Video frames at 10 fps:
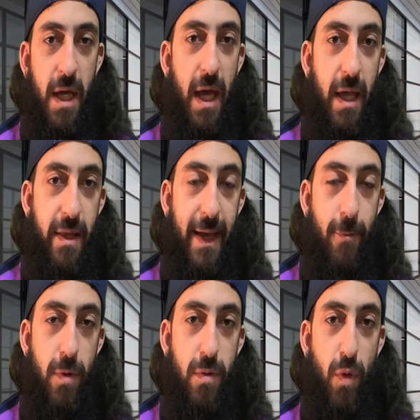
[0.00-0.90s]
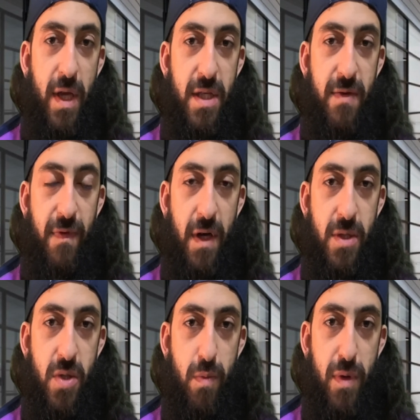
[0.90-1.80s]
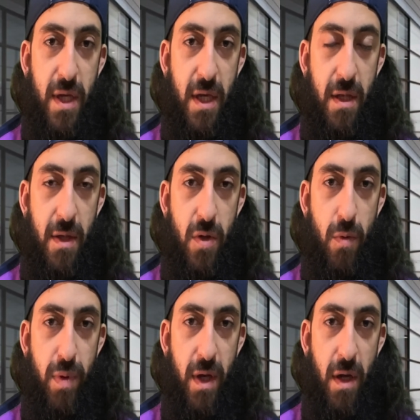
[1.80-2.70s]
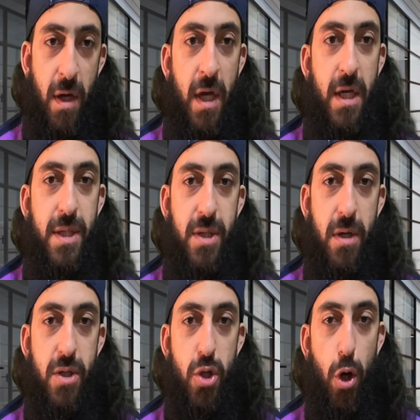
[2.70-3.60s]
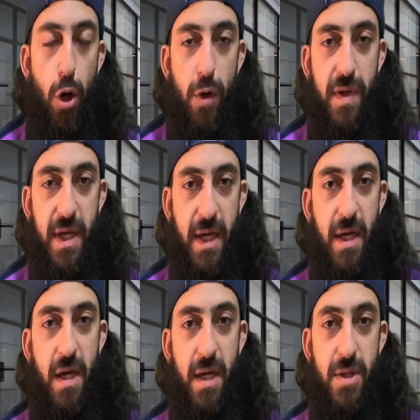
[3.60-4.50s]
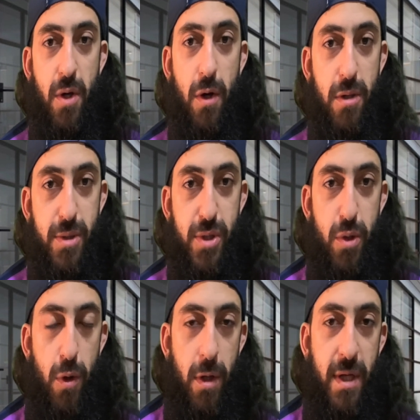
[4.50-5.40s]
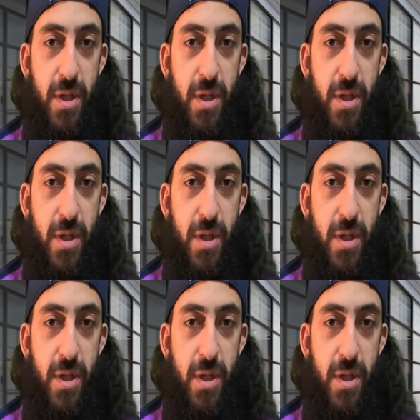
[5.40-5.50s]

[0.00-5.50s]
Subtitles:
and that would raise funds to bring in a new player. Sergio Aurier is also on his